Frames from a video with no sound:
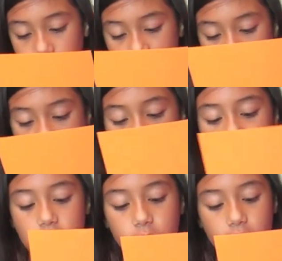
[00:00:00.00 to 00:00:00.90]
It doesn't have to
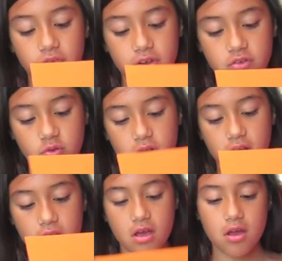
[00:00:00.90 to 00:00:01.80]
be a perfect square,
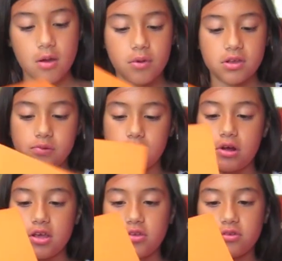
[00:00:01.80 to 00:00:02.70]
because we're
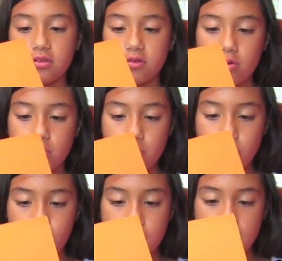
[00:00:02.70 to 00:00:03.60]
not using the
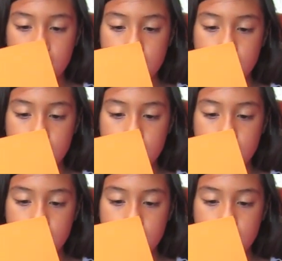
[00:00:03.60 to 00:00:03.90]
whole thing.